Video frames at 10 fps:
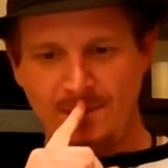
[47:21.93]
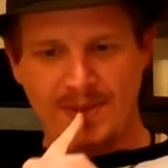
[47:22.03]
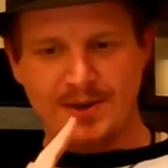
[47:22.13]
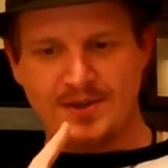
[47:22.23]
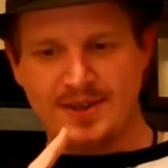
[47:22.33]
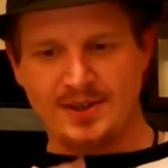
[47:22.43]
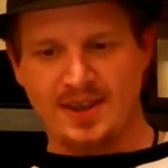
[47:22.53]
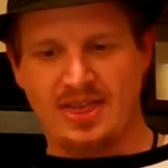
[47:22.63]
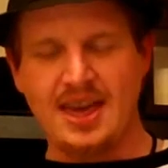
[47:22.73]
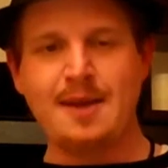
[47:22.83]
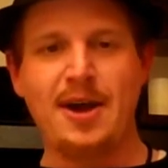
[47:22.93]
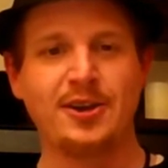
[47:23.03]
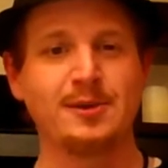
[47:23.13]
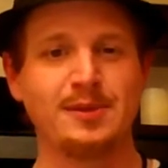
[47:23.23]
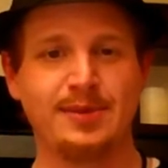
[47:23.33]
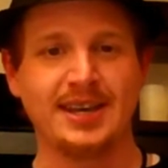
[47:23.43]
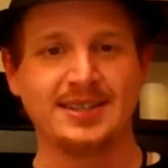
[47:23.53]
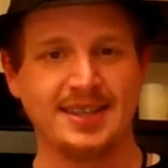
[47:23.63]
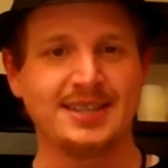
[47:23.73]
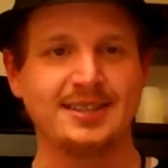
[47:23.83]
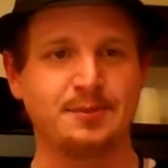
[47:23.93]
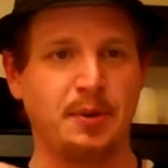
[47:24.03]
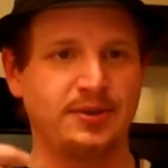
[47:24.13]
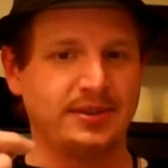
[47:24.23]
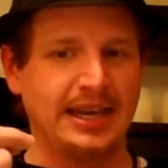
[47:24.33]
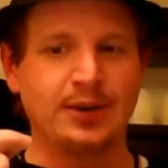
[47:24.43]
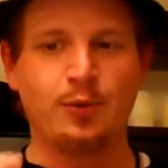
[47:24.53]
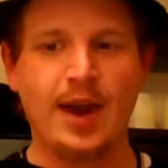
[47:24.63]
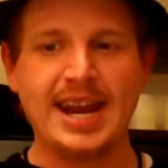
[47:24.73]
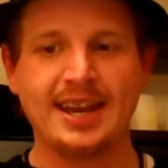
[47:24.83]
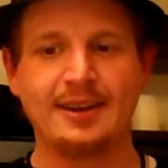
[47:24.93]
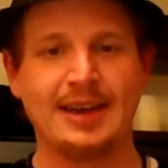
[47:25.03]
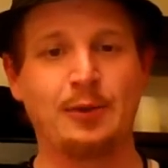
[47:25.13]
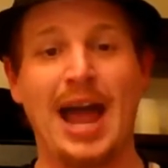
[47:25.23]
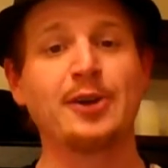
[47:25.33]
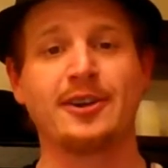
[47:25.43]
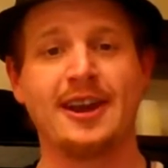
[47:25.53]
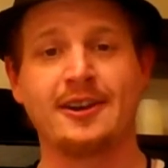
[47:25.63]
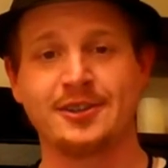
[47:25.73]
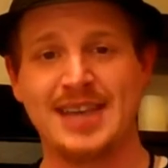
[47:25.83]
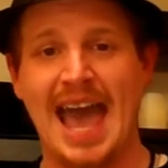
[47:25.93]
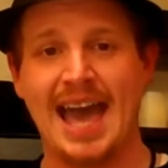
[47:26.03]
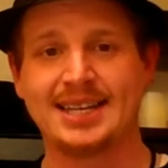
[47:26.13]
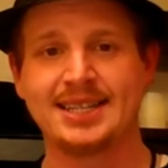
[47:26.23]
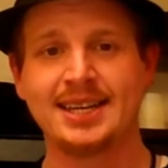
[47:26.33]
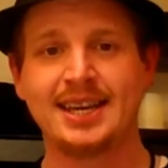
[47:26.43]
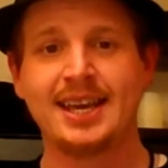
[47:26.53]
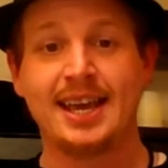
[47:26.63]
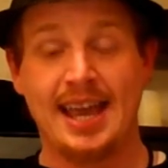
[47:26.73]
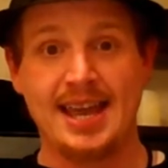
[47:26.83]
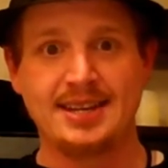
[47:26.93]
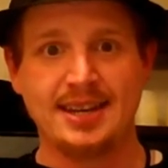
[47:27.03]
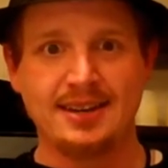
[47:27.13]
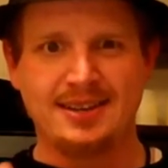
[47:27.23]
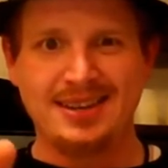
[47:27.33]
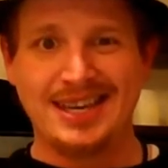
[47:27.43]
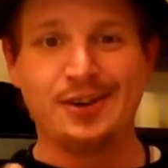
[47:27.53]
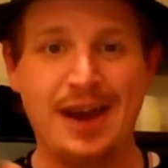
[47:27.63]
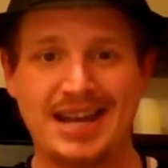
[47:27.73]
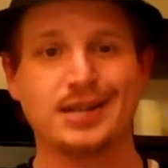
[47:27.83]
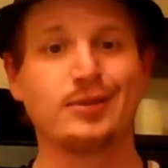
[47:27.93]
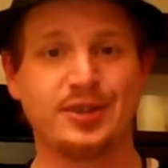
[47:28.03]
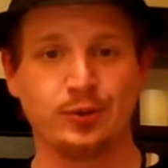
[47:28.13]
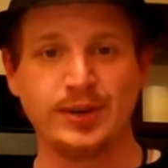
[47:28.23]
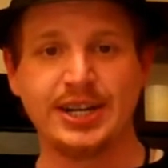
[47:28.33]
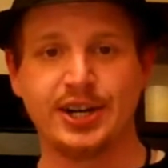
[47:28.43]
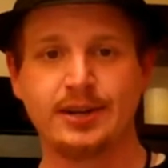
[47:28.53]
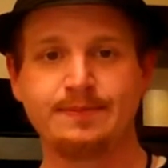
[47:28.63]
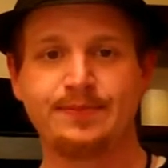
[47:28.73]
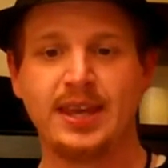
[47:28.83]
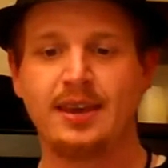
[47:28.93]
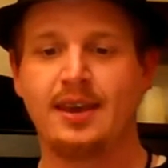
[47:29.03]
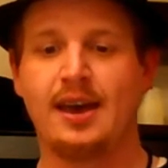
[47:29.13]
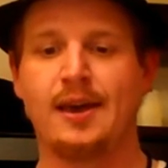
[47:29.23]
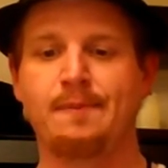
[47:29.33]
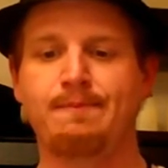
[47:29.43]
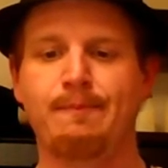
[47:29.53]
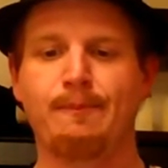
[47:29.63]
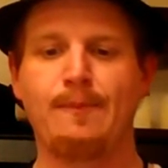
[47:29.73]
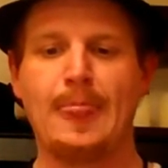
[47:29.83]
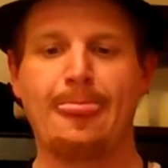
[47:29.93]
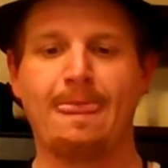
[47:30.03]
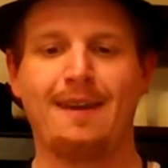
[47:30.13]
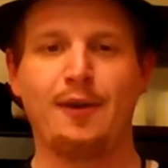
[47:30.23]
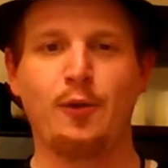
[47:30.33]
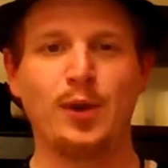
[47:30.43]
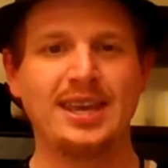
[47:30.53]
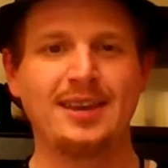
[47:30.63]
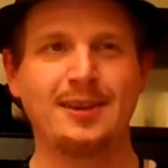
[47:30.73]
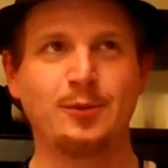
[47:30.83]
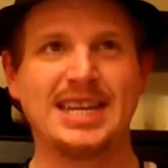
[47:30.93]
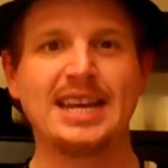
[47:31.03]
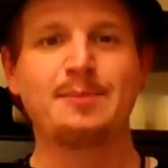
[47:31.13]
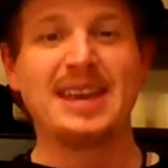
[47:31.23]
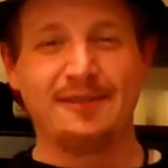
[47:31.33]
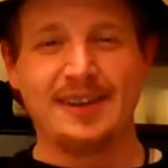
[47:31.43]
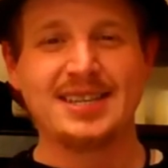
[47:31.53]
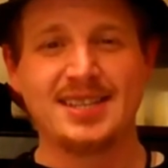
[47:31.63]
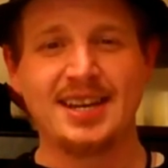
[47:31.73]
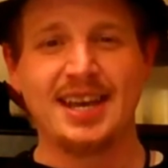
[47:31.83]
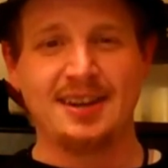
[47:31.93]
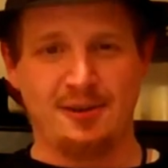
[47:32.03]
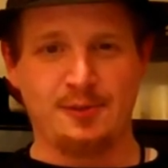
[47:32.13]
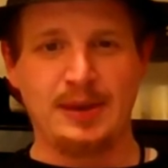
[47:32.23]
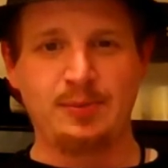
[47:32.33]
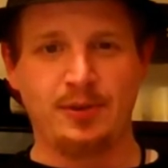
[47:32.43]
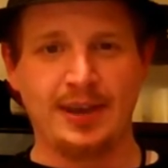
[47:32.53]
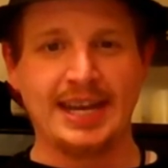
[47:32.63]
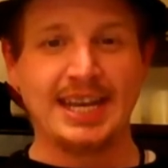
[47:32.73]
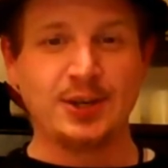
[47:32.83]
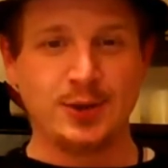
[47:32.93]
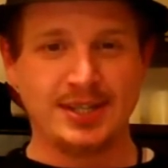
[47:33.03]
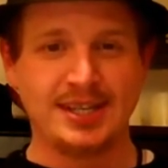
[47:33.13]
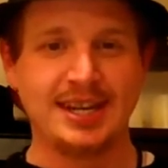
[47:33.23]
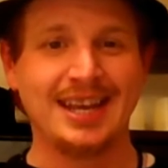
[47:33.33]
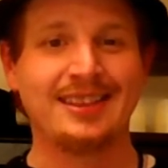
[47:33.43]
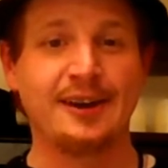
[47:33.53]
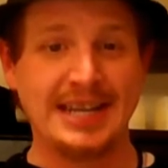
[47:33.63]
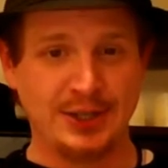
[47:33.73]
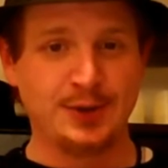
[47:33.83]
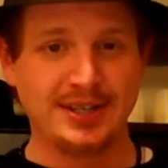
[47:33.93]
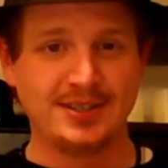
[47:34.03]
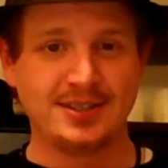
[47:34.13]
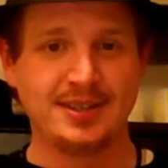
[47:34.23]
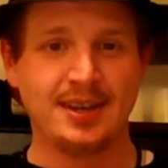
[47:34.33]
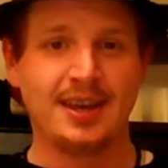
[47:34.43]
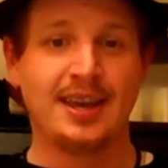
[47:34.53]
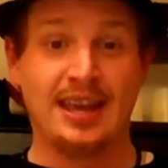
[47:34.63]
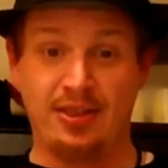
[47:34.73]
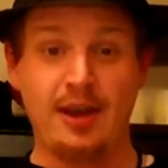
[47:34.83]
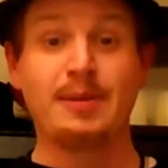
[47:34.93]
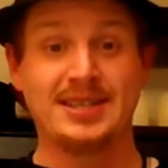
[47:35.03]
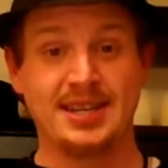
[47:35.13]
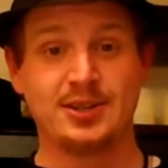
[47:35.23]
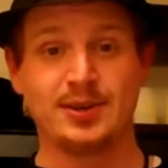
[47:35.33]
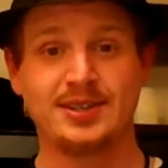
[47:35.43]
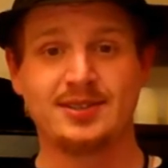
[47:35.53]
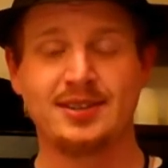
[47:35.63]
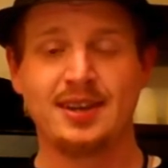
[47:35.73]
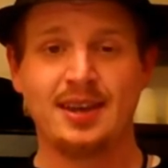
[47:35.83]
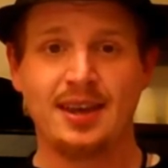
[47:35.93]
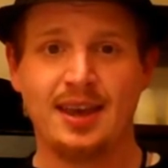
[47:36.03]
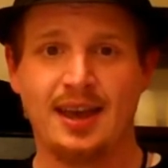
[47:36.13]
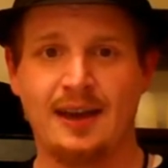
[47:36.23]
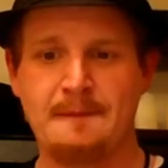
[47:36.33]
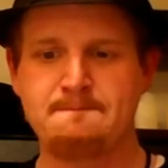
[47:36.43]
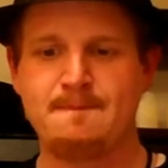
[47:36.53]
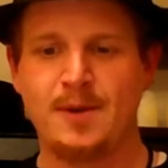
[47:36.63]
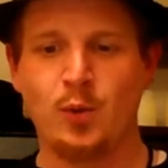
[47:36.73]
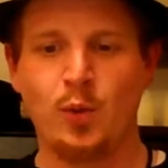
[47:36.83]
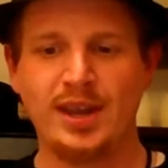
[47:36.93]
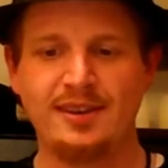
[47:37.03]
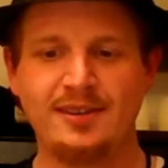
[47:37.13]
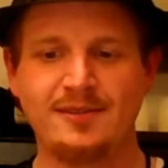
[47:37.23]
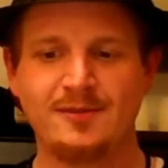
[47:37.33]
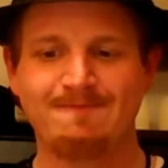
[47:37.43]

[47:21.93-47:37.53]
there's there's a thing about human beings, and this is both in writing how your characters act and in interacting with your reader. Um, we we tend to be invested in other people and interested in their interests, in their best interests. Um, when